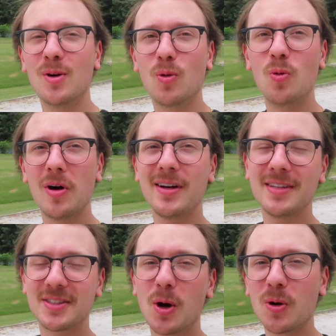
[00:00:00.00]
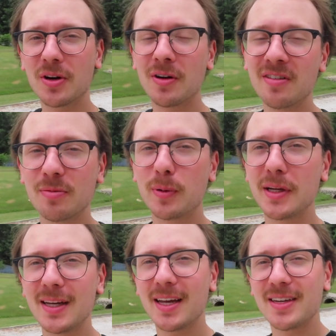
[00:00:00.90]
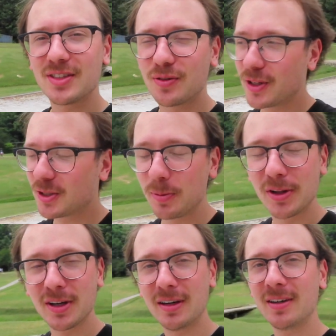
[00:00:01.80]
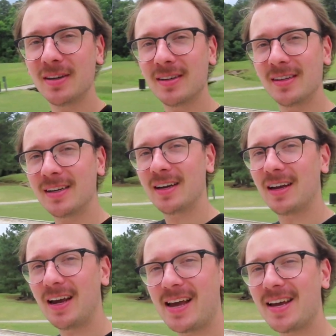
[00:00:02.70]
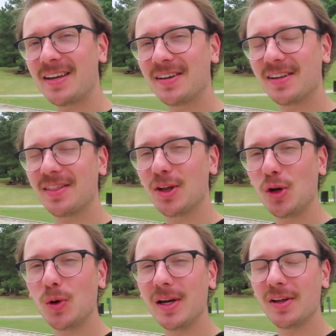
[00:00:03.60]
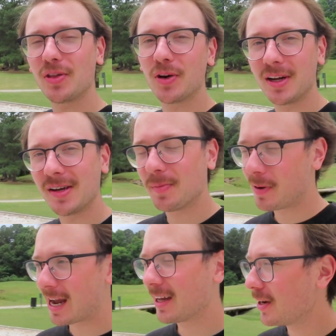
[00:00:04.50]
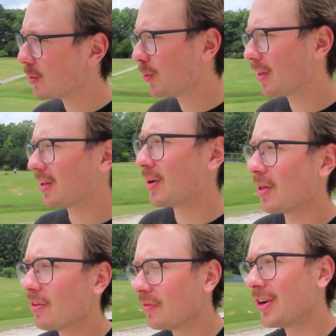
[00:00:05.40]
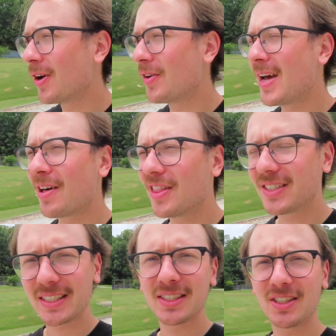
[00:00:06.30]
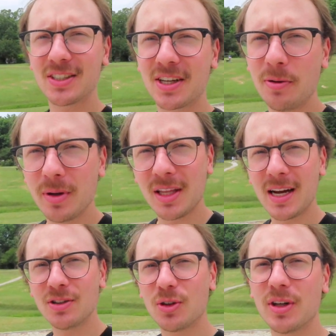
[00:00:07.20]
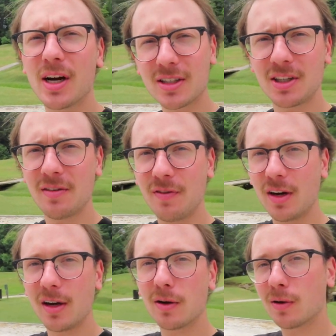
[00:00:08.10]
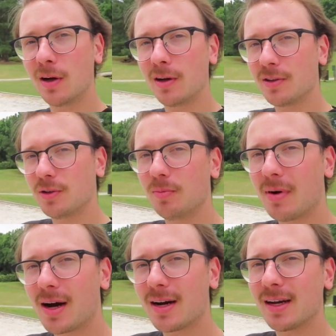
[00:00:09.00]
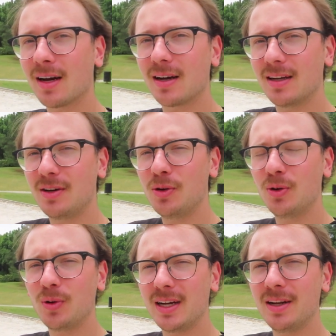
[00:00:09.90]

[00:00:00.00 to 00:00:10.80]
What is going on everybody? It is Fitz Miller and the new E30 back here with another video. Now this is just gonna be the introduction video to my new